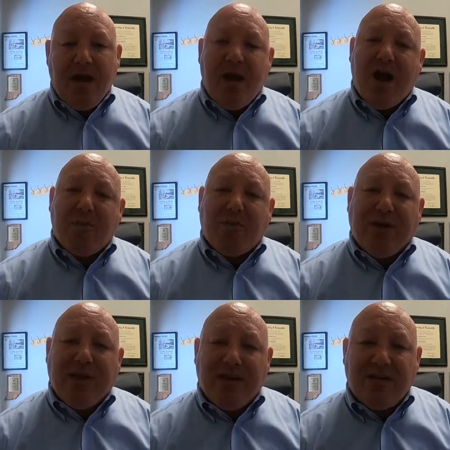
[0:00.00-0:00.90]

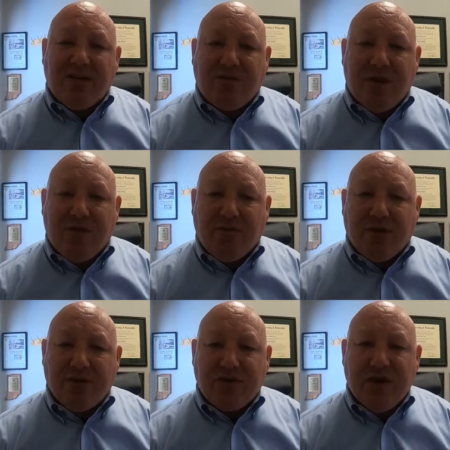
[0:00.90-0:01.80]
comprehensive
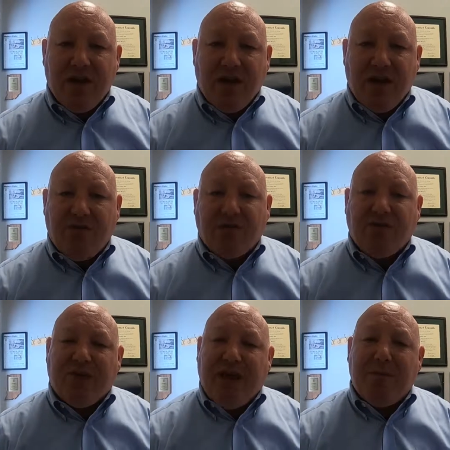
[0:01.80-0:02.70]
coverage covers
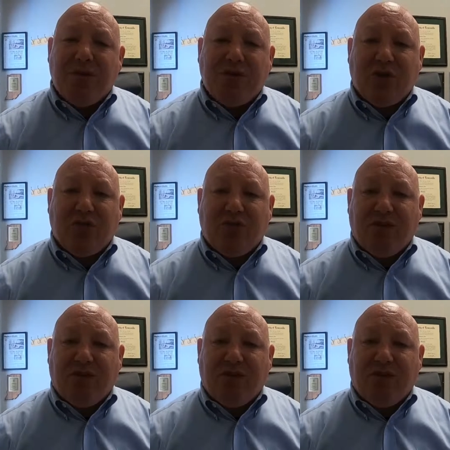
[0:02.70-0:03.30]
damage to your